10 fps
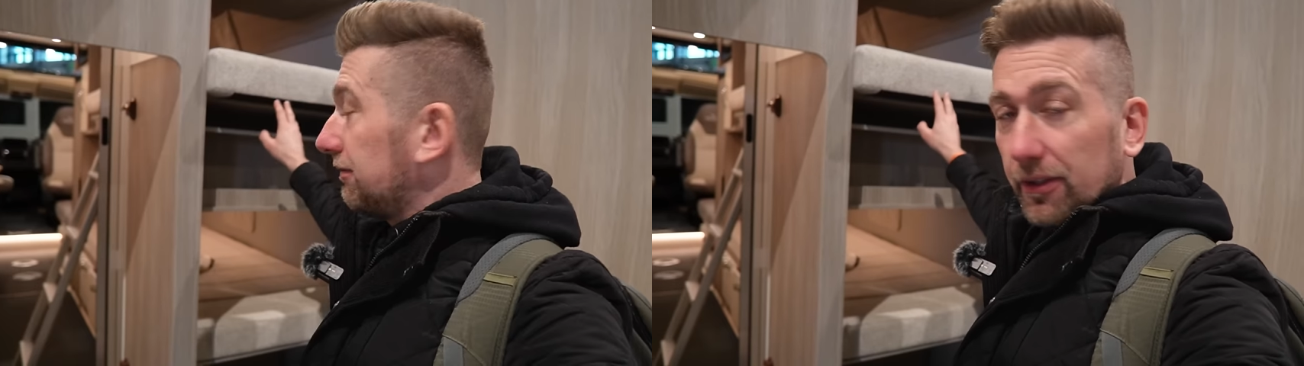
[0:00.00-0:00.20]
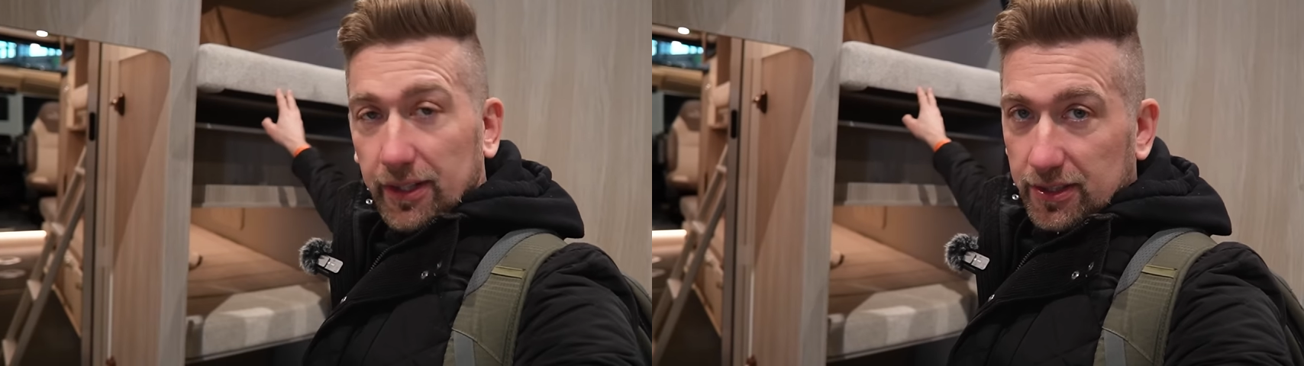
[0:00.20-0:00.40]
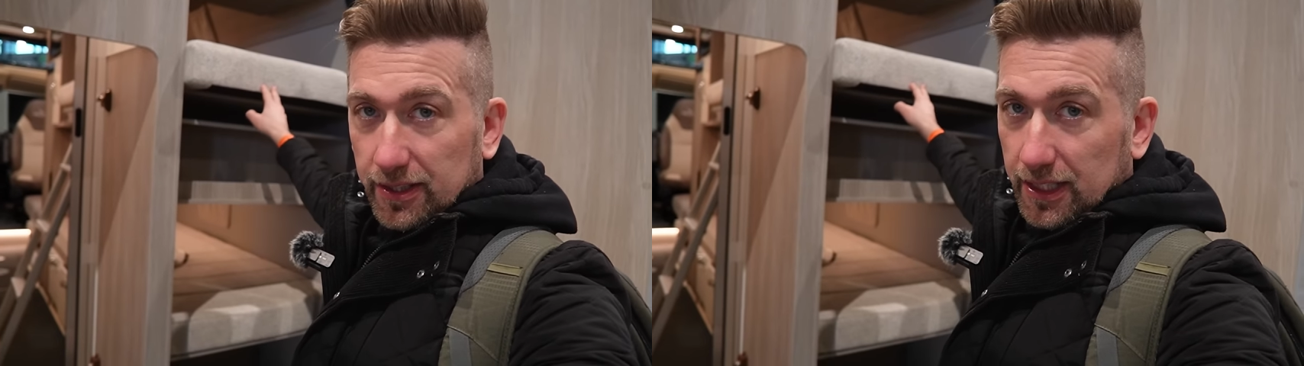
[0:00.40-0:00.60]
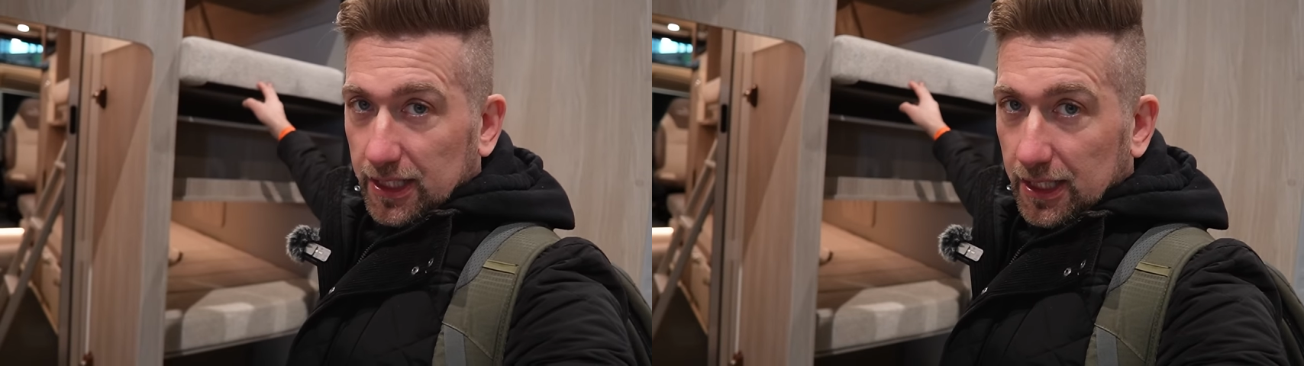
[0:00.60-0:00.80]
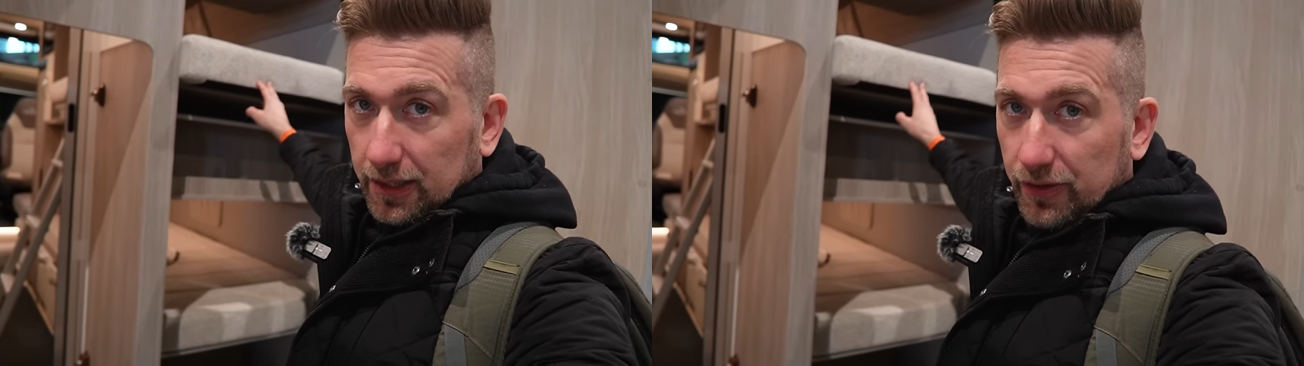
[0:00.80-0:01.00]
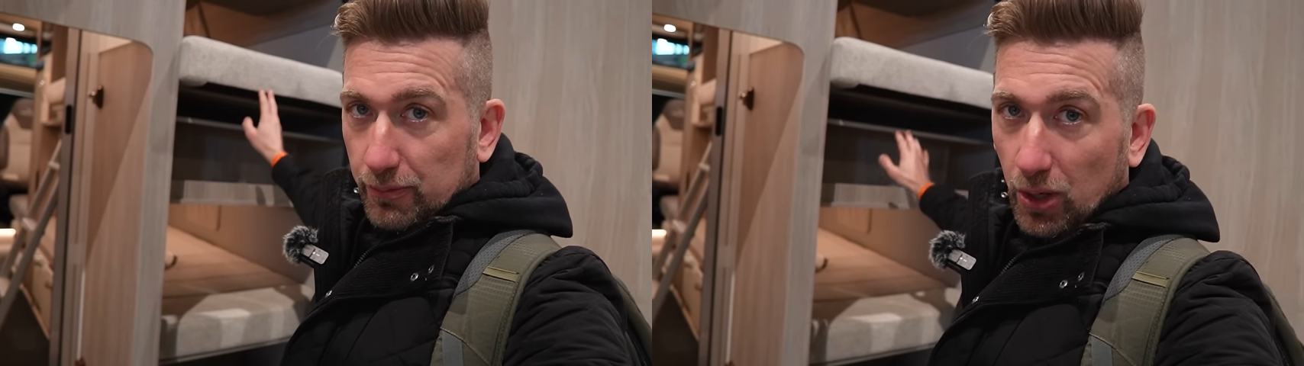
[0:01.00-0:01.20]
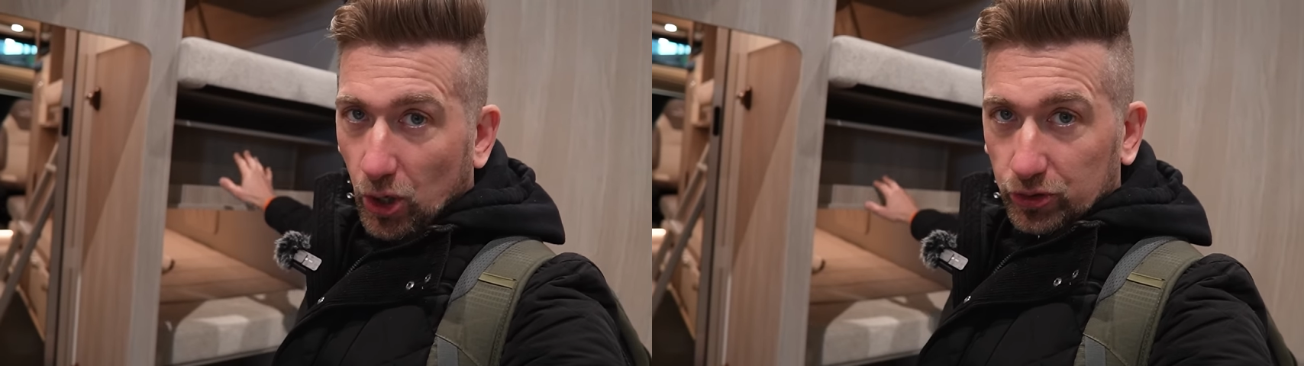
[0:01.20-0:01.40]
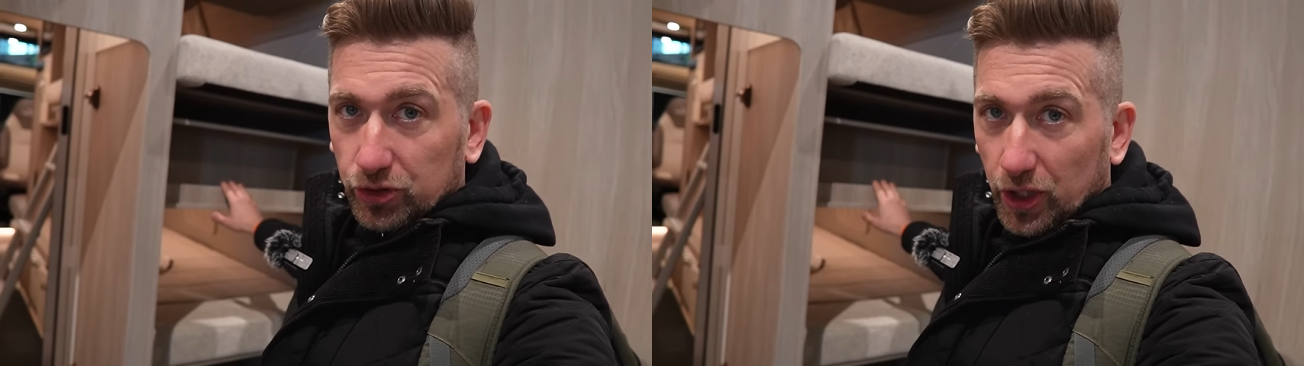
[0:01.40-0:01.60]
If you're into the
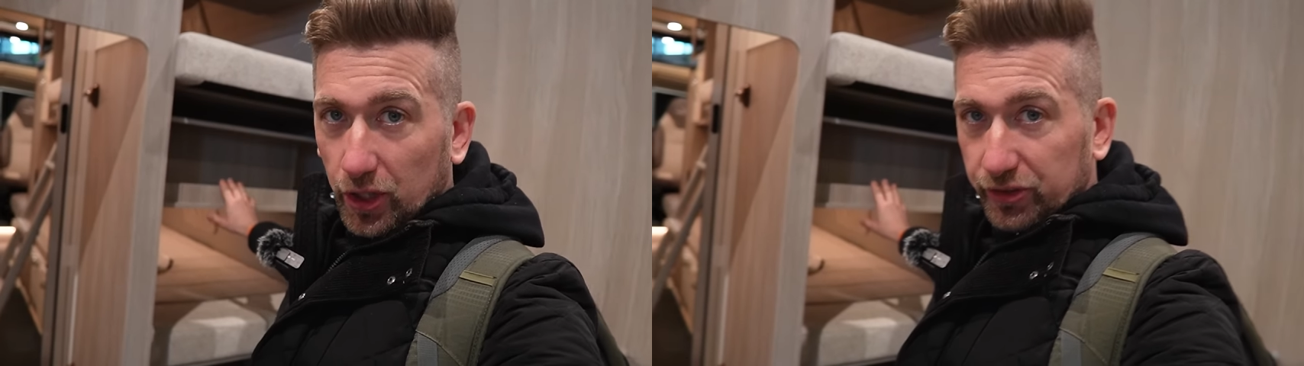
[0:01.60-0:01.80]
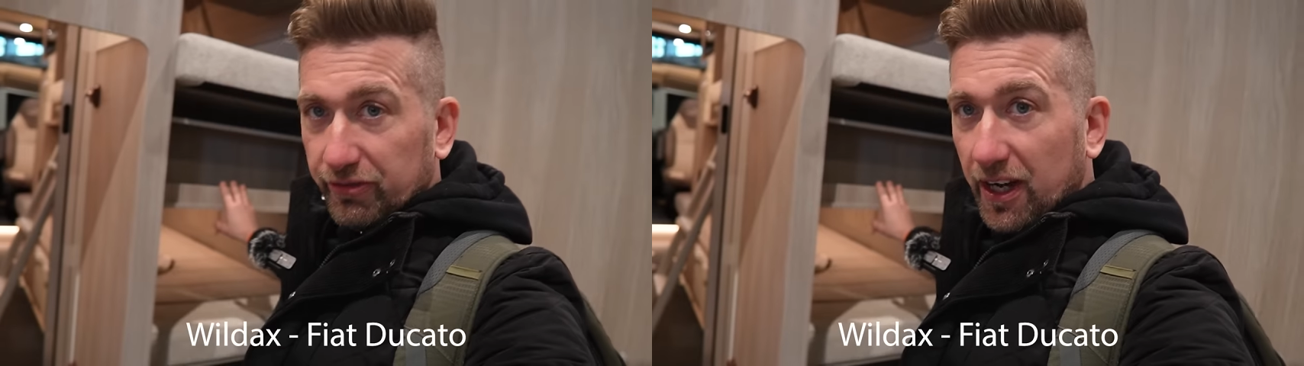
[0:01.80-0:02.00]
morgue draws